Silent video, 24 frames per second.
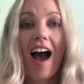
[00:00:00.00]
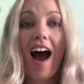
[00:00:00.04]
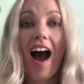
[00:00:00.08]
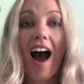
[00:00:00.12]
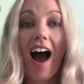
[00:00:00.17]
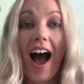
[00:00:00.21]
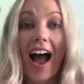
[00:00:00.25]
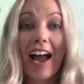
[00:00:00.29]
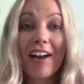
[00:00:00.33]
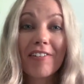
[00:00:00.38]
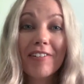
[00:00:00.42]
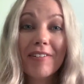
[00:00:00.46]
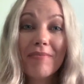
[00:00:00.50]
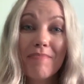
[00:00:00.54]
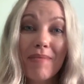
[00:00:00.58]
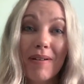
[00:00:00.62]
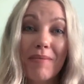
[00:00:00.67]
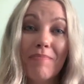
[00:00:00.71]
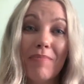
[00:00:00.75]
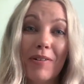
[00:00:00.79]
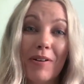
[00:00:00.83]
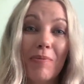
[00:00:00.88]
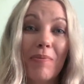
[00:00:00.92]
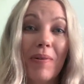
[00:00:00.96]
I
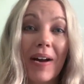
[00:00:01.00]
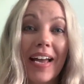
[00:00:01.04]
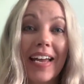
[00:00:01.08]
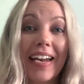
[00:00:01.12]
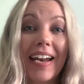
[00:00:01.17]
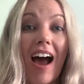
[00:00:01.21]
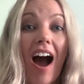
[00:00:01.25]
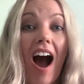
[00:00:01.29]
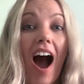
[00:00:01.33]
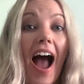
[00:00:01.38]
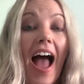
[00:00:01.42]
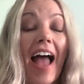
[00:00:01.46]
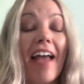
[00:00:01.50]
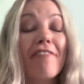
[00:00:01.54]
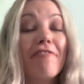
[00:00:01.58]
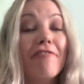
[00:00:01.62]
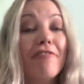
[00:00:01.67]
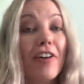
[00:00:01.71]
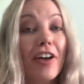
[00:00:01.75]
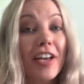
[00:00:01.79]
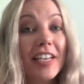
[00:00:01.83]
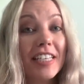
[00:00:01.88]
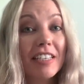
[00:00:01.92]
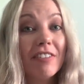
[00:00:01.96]
remember when I
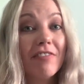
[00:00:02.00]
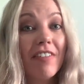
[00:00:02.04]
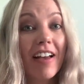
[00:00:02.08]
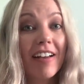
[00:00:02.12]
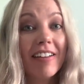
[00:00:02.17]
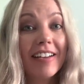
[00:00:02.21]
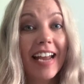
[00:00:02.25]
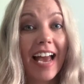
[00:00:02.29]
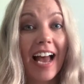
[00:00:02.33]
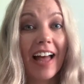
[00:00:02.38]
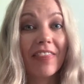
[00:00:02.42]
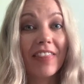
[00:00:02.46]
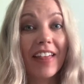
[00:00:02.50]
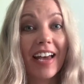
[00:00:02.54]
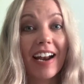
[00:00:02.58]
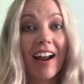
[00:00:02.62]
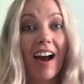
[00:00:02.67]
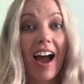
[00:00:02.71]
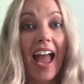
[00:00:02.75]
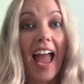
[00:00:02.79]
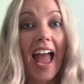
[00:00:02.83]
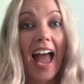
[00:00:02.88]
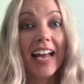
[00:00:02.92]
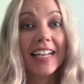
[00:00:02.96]
first found out that
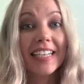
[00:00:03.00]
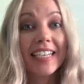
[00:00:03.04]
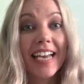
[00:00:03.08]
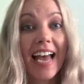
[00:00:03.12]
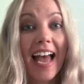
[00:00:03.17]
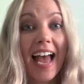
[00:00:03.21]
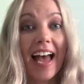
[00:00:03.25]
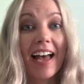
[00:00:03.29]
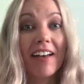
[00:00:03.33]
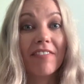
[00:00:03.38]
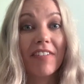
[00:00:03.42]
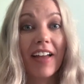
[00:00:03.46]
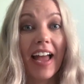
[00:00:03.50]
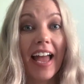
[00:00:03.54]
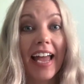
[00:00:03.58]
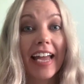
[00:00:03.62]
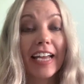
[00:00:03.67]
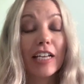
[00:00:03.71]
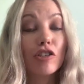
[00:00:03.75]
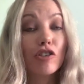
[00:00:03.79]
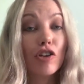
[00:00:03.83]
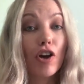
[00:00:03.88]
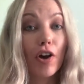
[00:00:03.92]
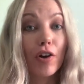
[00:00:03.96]
I had to have a
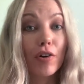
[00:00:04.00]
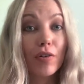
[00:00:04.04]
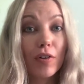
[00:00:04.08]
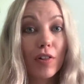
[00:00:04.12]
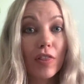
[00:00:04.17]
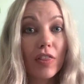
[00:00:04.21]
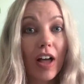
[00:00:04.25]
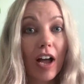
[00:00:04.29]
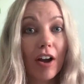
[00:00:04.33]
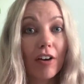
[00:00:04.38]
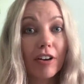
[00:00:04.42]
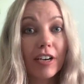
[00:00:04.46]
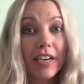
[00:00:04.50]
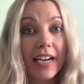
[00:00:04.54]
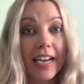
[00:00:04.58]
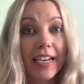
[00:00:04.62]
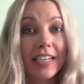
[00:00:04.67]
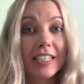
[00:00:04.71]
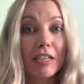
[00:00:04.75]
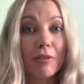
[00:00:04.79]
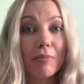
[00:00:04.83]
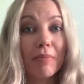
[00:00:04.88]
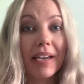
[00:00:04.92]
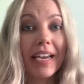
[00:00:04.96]
total
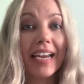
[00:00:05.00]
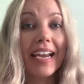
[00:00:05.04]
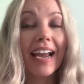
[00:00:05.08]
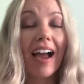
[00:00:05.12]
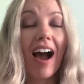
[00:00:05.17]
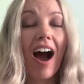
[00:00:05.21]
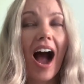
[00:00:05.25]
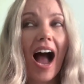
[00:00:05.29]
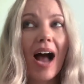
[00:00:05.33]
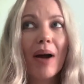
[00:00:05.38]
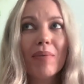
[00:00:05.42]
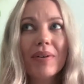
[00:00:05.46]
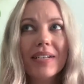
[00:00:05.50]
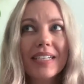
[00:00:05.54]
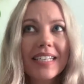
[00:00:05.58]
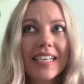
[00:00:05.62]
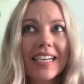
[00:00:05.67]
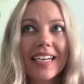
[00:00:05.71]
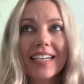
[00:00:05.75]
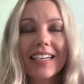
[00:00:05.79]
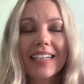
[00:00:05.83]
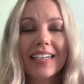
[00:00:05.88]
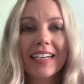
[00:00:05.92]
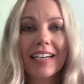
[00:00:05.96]
thyroidectomy, I was
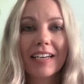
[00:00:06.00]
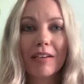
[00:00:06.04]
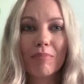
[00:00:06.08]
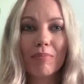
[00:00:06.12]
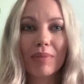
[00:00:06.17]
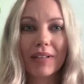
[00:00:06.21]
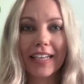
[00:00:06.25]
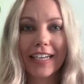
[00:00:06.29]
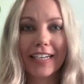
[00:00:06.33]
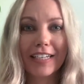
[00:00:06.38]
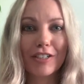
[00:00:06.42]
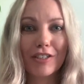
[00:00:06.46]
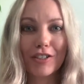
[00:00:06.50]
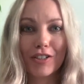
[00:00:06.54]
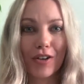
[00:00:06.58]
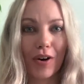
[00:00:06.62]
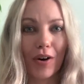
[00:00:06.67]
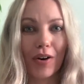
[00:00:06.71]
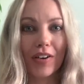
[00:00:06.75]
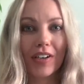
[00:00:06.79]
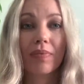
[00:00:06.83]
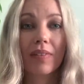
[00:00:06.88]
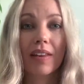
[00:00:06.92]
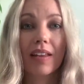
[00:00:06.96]
in complete
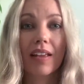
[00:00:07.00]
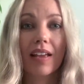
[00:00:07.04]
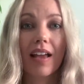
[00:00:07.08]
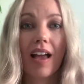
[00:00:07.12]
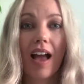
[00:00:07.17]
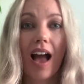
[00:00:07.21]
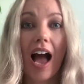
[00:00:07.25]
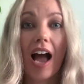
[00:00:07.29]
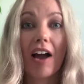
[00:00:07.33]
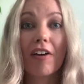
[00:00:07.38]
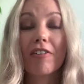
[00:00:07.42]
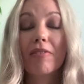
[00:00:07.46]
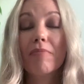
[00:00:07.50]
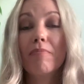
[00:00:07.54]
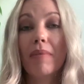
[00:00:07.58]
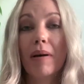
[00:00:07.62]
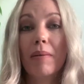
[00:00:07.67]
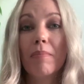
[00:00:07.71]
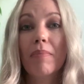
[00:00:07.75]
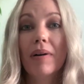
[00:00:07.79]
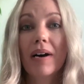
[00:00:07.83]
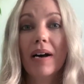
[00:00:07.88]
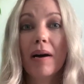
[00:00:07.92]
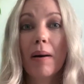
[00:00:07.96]
shock. I
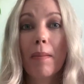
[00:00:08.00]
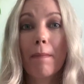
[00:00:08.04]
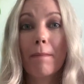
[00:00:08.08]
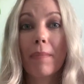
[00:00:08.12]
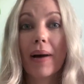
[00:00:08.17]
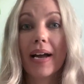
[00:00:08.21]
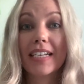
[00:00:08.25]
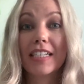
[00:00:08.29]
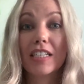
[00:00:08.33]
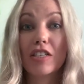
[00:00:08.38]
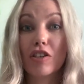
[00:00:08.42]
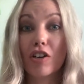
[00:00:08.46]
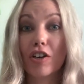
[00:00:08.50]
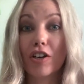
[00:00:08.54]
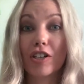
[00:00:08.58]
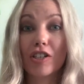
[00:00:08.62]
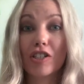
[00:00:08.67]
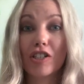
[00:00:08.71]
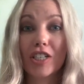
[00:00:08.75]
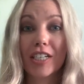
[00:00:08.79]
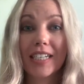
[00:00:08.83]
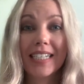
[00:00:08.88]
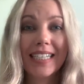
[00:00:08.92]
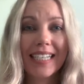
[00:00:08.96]
remember my
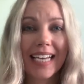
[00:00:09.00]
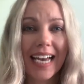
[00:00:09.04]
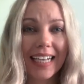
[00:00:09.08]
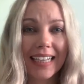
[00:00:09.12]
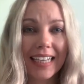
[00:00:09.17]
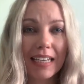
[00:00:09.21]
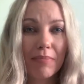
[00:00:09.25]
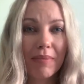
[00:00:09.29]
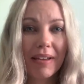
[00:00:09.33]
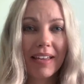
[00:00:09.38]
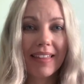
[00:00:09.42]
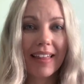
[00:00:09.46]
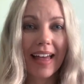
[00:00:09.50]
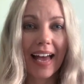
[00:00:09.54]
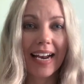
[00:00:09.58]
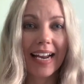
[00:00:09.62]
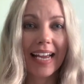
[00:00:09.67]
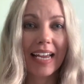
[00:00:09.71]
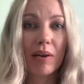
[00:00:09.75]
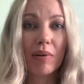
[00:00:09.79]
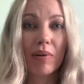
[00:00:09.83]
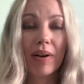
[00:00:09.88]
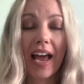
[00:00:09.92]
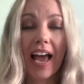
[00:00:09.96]
surgeon telling me that
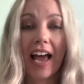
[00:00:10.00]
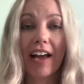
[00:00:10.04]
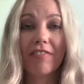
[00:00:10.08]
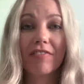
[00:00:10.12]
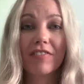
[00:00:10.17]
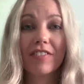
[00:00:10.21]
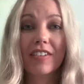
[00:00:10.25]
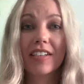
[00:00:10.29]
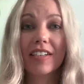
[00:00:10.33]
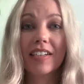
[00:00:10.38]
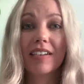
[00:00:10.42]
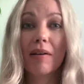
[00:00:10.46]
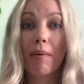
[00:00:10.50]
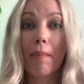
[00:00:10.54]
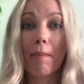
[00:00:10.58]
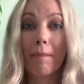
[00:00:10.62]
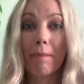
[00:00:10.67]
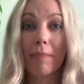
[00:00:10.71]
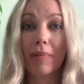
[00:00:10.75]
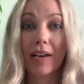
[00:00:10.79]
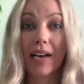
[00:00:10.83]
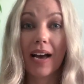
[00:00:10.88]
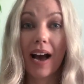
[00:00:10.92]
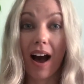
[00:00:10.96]
he would have to
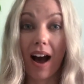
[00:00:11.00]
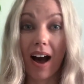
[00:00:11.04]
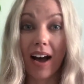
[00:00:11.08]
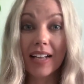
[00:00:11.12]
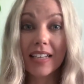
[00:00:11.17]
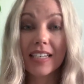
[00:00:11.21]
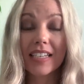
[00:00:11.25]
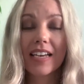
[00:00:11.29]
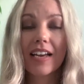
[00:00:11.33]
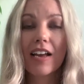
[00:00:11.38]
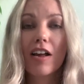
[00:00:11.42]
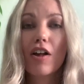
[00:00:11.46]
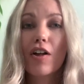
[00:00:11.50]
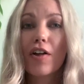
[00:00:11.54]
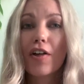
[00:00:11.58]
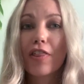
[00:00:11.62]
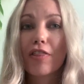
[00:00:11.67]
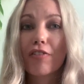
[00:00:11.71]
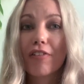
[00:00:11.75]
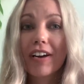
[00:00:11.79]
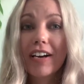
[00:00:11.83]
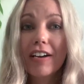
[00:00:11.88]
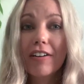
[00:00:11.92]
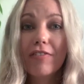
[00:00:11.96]
cut
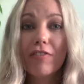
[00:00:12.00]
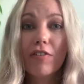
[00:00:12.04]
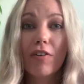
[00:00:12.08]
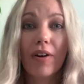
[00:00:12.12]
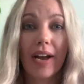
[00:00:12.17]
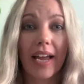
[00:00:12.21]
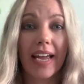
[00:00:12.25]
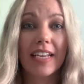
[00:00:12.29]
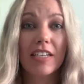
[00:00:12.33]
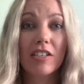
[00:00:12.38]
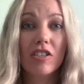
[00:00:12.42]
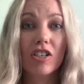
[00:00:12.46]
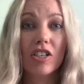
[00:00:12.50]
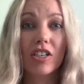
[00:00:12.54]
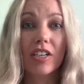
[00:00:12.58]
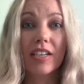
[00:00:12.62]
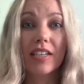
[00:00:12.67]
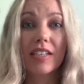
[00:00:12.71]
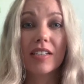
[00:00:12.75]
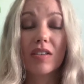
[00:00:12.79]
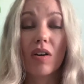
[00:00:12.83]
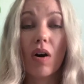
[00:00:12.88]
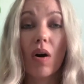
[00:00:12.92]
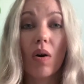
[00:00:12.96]
3 to 4
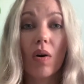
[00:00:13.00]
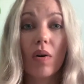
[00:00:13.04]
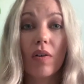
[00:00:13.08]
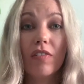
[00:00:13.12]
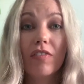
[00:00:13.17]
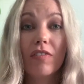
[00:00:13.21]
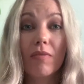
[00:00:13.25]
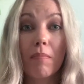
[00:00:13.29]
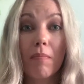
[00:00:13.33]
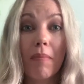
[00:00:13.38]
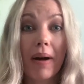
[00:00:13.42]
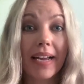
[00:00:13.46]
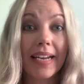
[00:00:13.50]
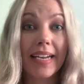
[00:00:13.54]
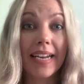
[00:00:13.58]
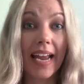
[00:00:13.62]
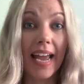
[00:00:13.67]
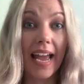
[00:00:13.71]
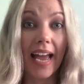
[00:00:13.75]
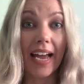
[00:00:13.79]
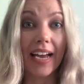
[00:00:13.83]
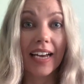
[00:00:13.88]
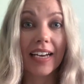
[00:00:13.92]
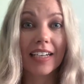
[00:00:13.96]
inches of my
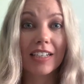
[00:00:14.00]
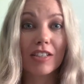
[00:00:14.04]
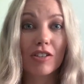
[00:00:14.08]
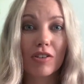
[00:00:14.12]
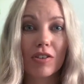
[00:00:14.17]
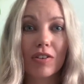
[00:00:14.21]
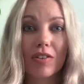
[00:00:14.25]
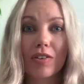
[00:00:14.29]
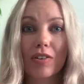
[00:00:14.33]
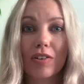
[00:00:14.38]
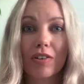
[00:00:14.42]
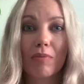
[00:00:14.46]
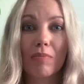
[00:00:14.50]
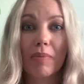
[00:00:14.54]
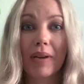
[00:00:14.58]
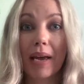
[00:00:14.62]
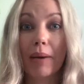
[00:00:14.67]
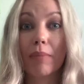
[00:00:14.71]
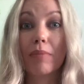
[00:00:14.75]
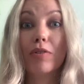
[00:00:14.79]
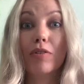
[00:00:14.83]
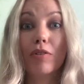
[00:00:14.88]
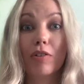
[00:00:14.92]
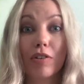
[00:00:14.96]
neck to be
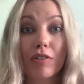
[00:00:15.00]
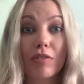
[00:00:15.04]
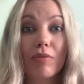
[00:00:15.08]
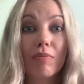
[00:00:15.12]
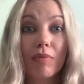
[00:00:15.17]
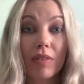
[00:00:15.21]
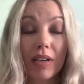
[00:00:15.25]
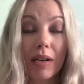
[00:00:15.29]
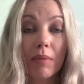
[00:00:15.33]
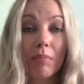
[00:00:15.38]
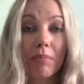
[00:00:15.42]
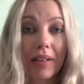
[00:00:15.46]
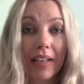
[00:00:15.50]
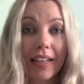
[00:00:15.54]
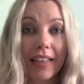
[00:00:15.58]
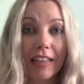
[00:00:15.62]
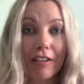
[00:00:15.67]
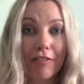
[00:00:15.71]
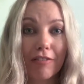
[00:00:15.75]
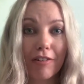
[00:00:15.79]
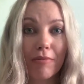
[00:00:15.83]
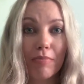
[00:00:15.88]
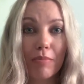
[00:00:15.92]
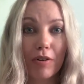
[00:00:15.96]
able to completely
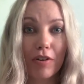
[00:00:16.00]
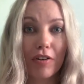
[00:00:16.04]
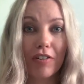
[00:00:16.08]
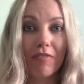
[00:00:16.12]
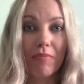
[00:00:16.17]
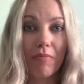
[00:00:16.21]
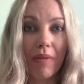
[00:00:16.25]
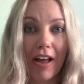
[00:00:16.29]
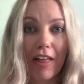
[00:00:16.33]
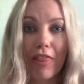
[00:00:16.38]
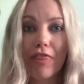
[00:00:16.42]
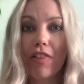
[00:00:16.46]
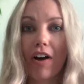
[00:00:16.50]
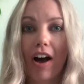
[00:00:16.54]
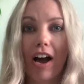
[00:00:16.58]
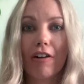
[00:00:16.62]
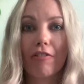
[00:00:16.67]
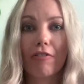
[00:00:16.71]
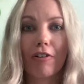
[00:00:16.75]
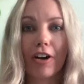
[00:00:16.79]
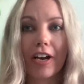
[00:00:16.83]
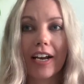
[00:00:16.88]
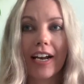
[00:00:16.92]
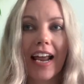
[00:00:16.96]
remove my
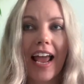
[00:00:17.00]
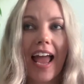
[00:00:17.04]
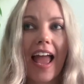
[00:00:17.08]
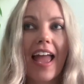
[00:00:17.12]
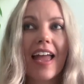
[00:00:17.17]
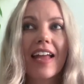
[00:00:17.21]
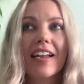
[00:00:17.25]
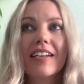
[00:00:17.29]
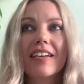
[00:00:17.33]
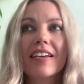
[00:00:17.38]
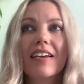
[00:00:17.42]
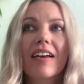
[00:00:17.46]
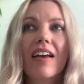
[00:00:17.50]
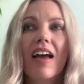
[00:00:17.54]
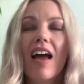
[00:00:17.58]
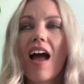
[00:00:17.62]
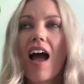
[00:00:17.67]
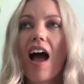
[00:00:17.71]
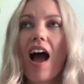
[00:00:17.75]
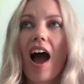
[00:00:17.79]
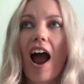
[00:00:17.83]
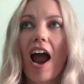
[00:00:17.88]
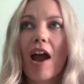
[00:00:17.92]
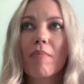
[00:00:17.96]
thyroid. And
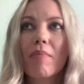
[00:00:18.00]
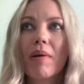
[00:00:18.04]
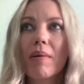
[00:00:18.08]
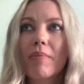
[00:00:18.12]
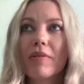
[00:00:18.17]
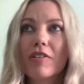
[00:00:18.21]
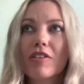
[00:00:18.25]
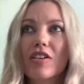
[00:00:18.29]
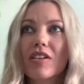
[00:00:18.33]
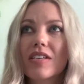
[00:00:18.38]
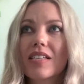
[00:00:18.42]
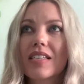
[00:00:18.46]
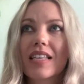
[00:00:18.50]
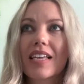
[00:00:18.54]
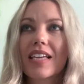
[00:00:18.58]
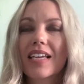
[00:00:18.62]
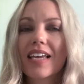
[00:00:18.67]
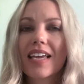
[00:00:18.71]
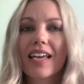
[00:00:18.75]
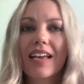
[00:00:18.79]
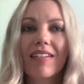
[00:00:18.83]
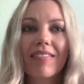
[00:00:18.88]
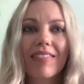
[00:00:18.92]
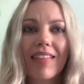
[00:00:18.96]
I remember just
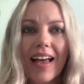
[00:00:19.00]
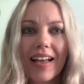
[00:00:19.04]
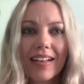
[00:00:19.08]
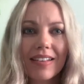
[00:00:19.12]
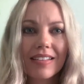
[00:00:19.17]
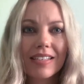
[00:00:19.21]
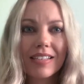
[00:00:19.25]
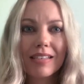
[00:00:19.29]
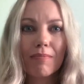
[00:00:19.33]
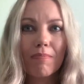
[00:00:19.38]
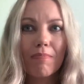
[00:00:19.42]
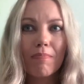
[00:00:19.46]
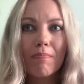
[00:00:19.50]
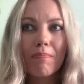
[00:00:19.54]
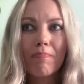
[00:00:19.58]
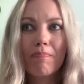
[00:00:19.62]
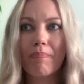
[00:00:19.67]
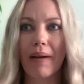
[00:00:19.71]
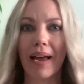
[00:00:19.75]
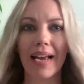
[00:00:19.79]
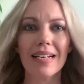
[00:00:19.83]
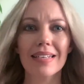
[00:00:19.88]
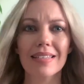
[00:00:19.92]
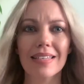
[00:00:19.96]
thinking, that's
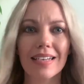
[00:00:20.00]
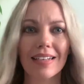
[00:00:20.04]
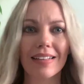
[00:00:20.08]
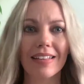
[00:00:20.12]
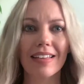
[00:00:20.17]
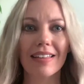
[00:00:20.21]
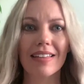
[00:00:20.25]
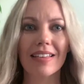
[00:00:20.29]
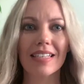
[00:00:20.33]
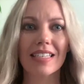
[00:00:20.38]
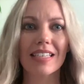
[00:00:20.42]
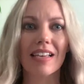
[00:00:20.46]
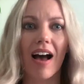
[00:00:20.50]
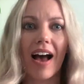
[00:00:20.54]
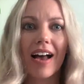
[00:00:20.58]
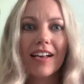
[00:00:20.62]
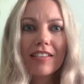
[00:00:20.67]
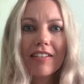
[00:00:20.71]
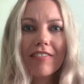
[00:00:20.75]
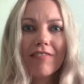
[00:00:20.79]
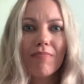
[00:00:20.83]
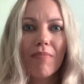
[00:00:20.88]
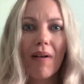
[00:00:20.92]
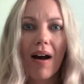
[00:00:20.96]
basically the size
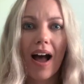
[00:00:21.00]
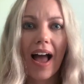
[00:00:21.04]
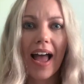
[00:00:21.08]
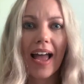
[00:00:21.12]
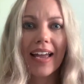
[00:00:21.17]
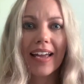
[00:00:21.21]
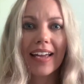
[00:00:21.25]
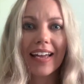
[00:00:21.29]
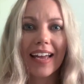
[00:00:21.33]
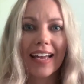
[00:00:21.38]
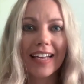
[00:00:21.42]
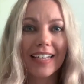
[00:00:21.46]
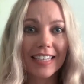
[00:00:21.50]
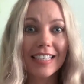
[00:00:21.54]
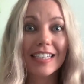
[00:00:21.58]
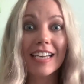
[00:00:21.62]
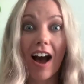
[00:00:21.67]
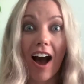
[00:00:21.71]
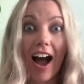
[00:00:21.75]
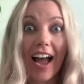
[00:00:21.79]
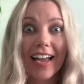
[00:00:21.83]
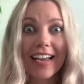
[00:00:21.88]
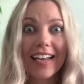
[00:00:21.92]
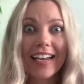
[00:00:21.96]
of my
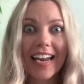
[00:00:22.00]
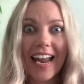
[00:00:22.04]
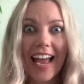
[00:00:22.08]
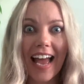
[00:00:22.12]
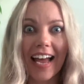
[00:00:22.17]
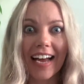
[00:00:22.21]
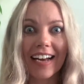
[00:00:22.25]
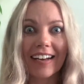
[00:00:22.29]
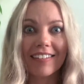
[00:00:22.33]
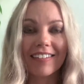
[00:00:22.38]
entire neck.